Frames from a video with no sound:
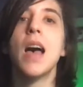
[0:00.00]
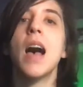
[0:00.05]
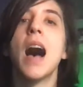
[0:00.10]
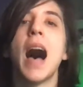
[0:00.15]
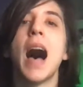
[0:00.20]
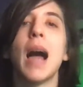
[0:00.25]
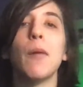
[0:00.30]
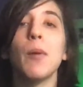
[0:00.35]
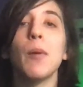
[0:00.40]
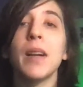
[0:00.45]

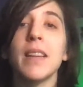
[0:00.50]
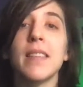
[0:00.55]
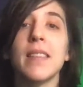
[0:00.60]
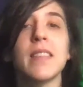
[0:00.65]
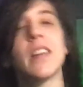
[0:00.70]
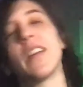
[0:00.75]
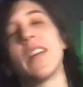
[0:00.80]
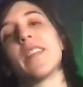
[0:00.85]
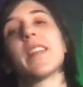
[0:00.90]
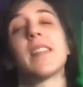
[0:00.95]
I want to
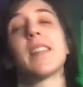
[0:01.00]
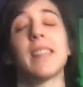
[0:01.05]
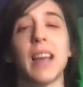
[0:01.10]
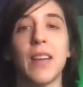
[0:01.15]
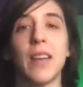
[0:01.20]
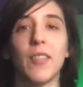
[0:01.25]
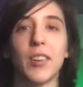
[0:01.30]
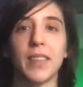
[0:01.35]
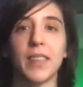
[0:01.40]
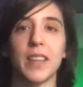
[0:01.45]
start this
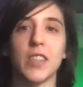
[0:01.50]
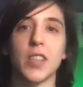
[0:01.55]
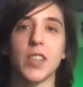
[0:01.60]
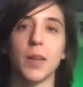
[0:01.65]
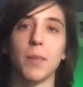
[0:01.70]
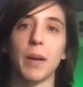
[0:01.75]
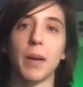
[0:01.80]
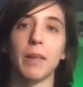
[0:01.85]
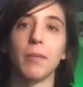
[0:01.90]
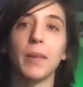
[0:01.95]
conversation
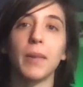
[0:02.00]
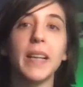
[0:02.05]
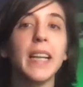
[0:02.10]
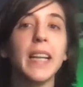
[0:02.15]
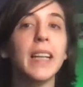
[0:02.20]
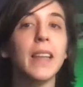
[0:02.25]
by reading